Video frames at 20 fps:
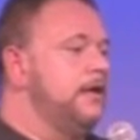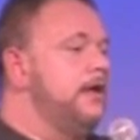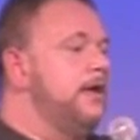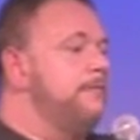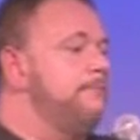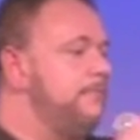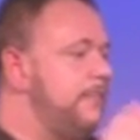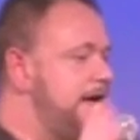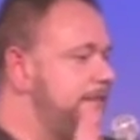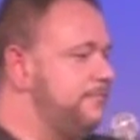
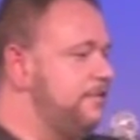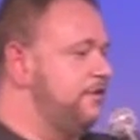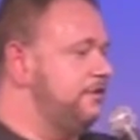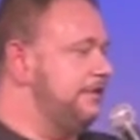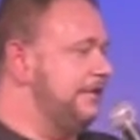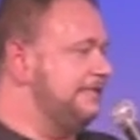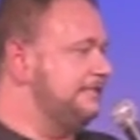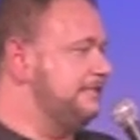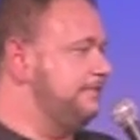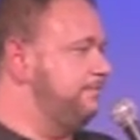My mother
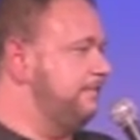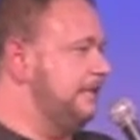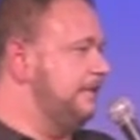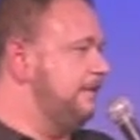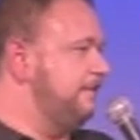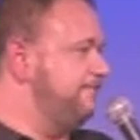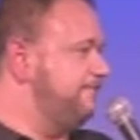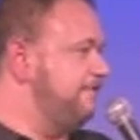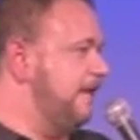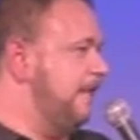likes to play
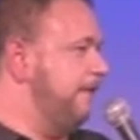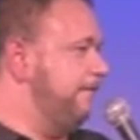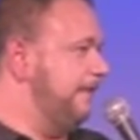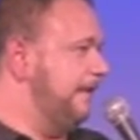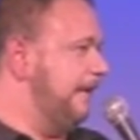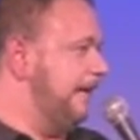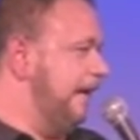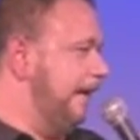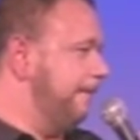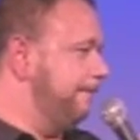the following
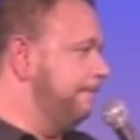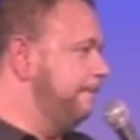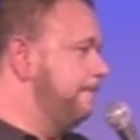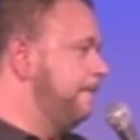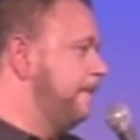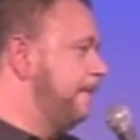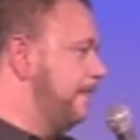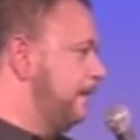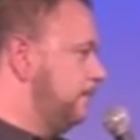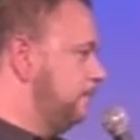game.
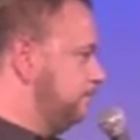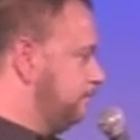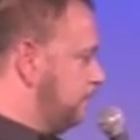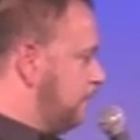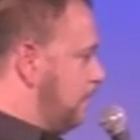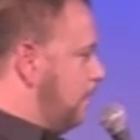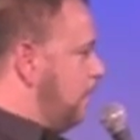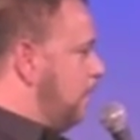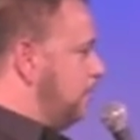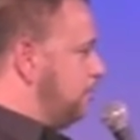
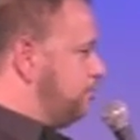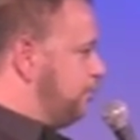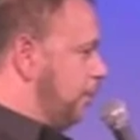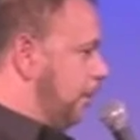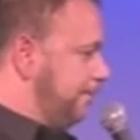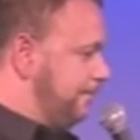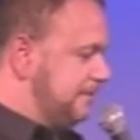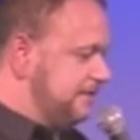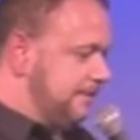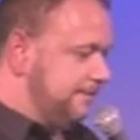She
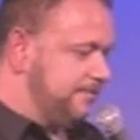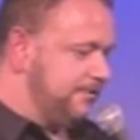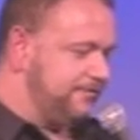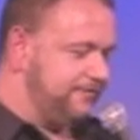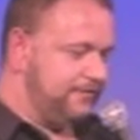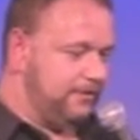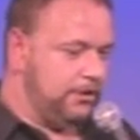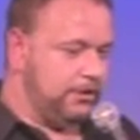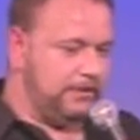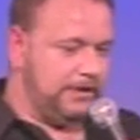opens up the
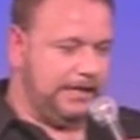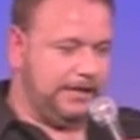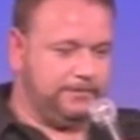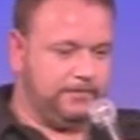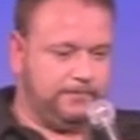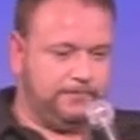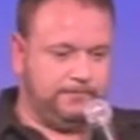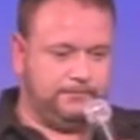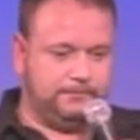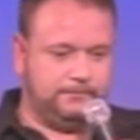photo
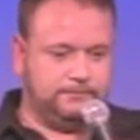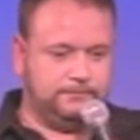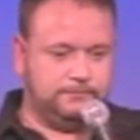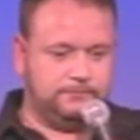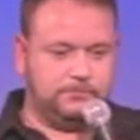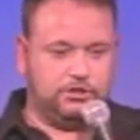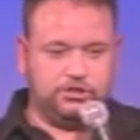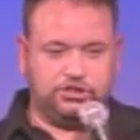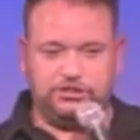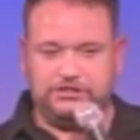album,
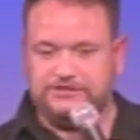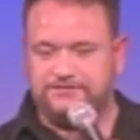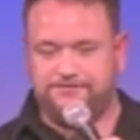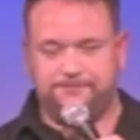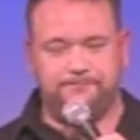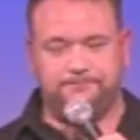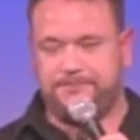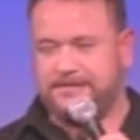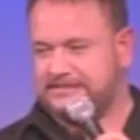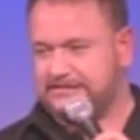because she's
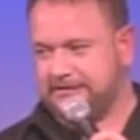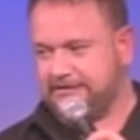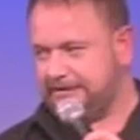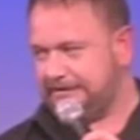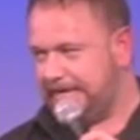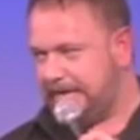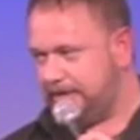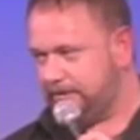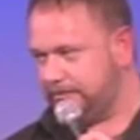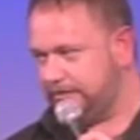basically
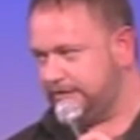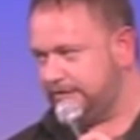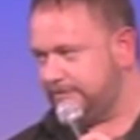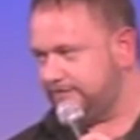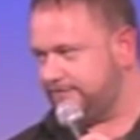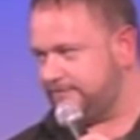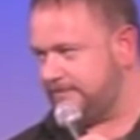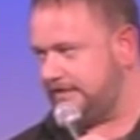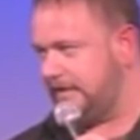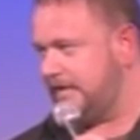
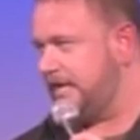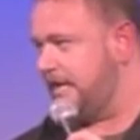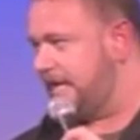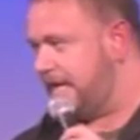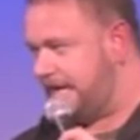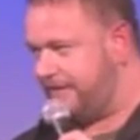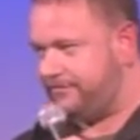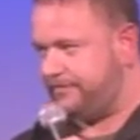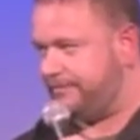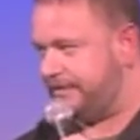outlived
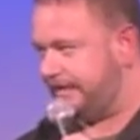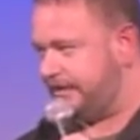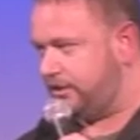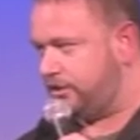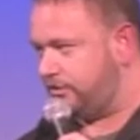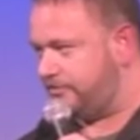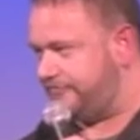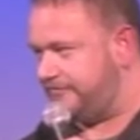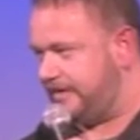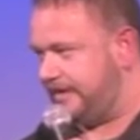everybody in
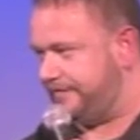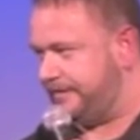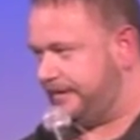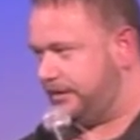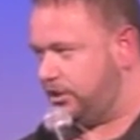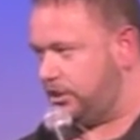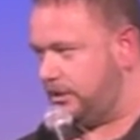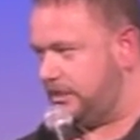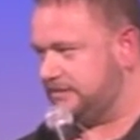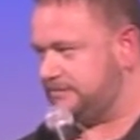her family,
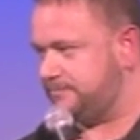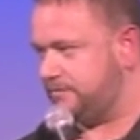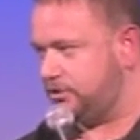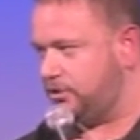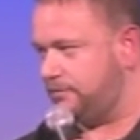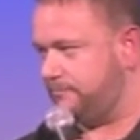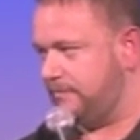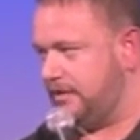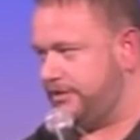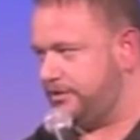her husband,
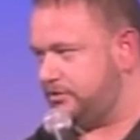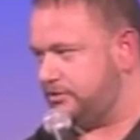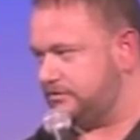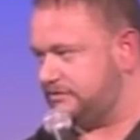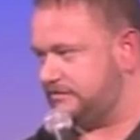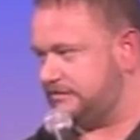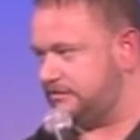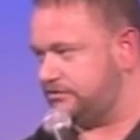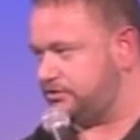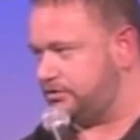her mother, her
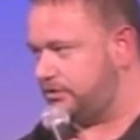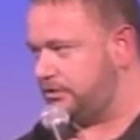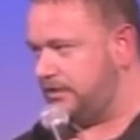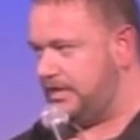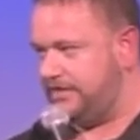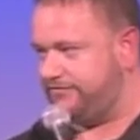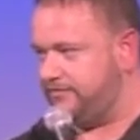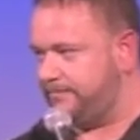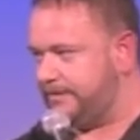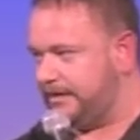sister,
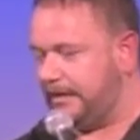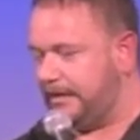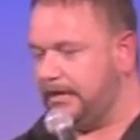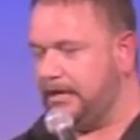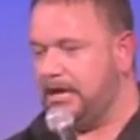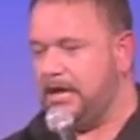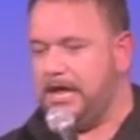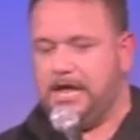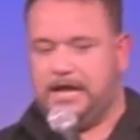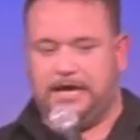everybody.
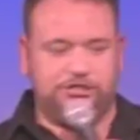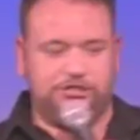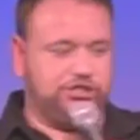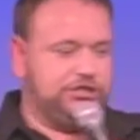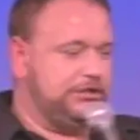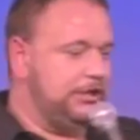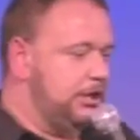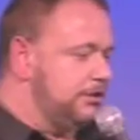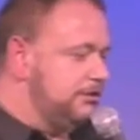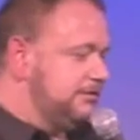And she
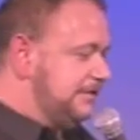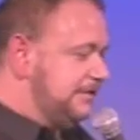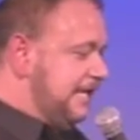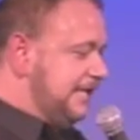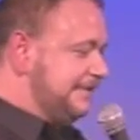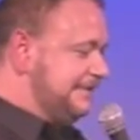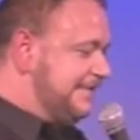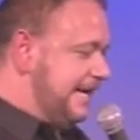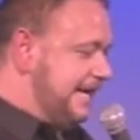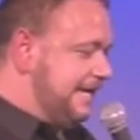goes,
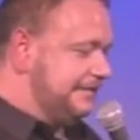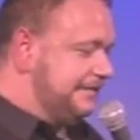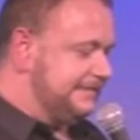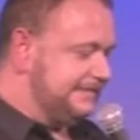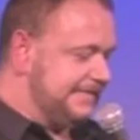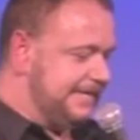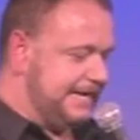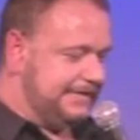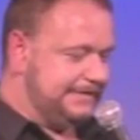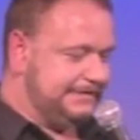dead,
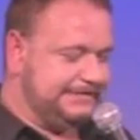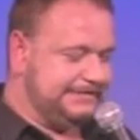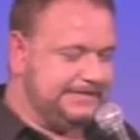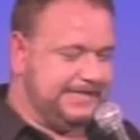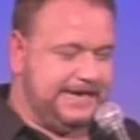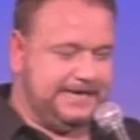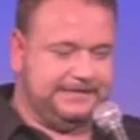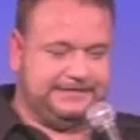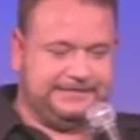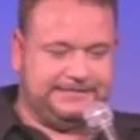dead,
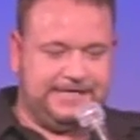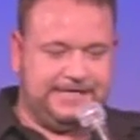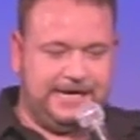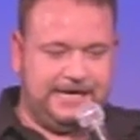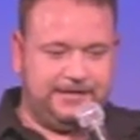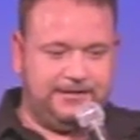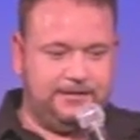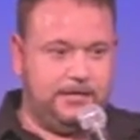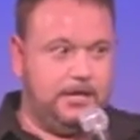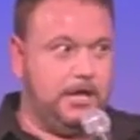dead,
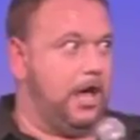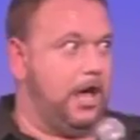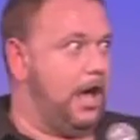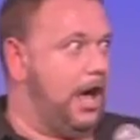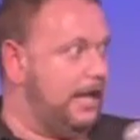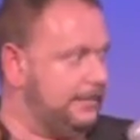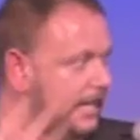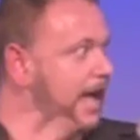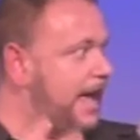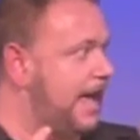dead,
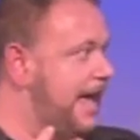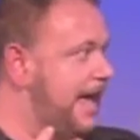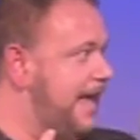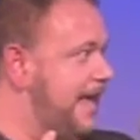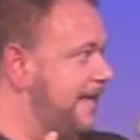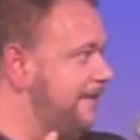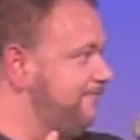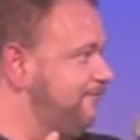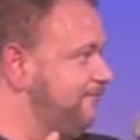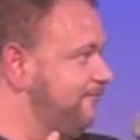
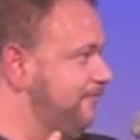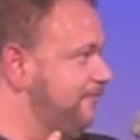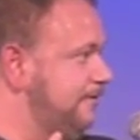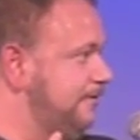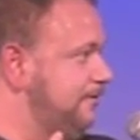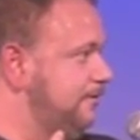alive!